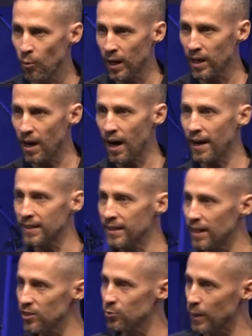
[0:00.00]
what God
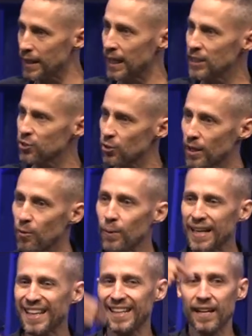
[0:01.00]
does with us so that
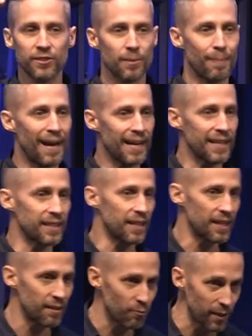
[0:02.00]
we can enter back
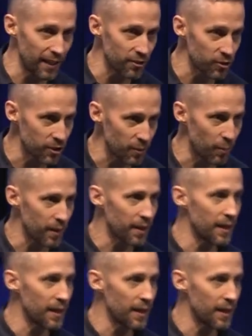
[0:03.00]
into relationship with